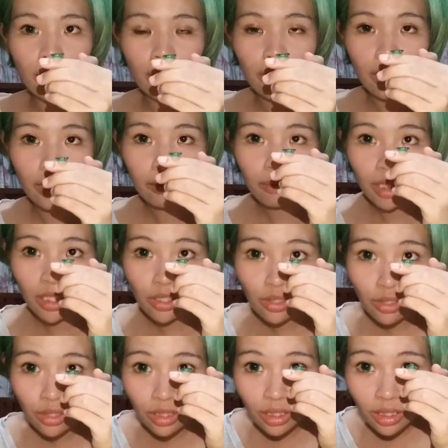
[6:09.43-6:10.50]
there. Make
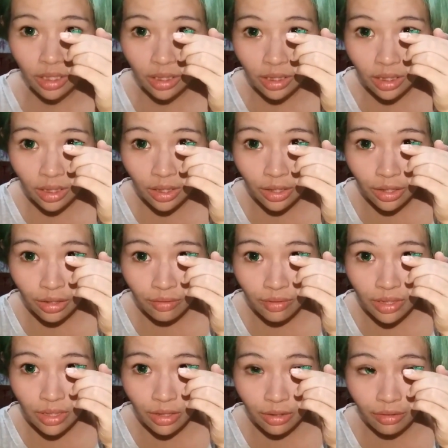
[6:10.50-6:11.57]
sure that the curve
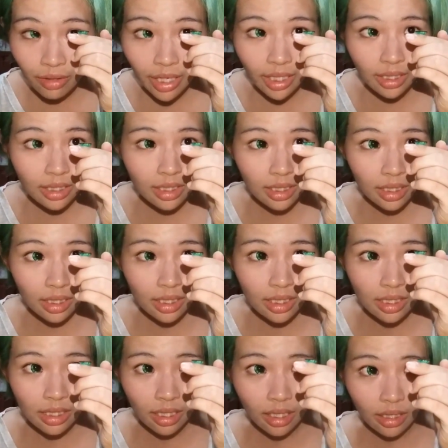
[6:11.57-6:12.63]
is correct.
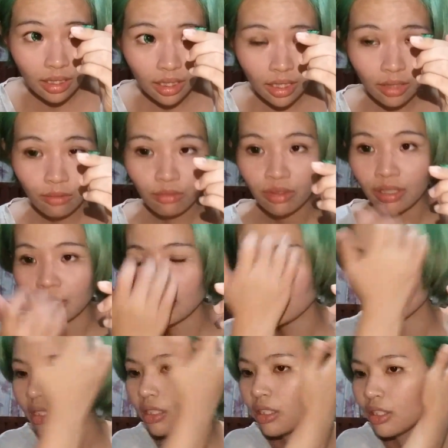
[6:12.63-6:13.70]
It's not inward
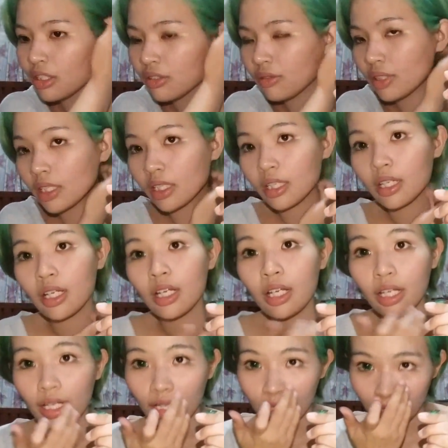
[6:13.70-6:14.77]
curving.
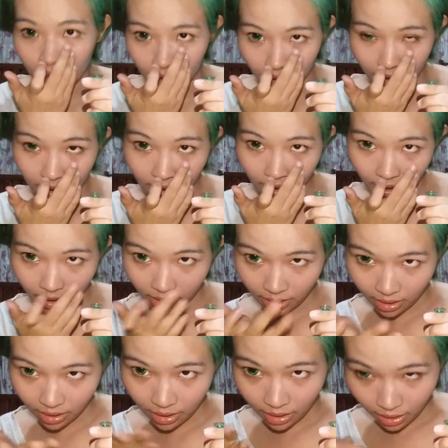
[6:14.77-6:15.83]
And then
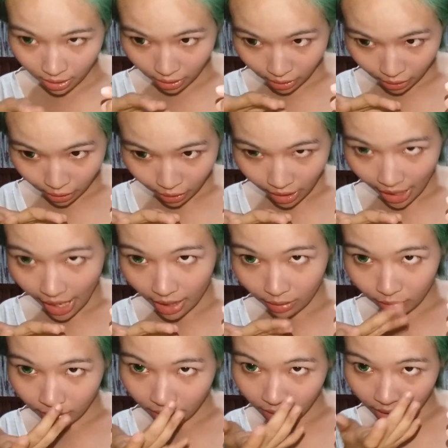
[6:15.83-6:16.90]
tilt your
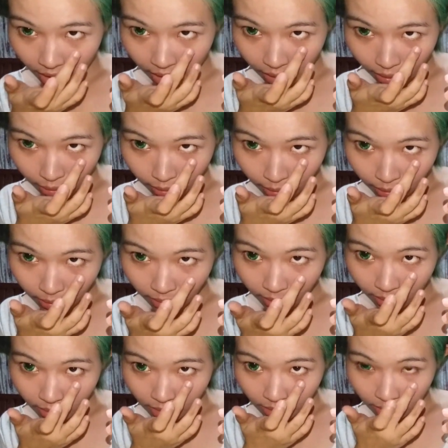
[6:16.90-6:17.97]
head really low
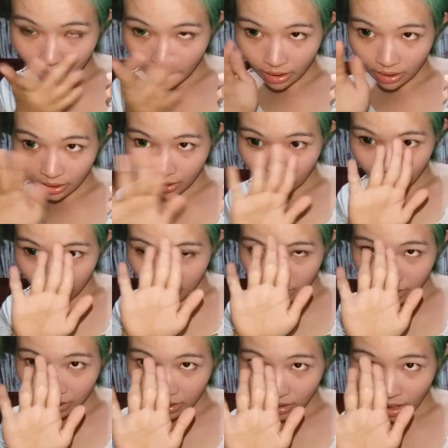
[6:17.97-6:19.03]
so that your
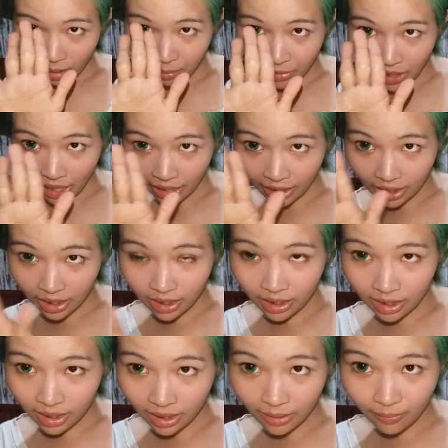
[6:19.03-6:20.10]
upper eyelid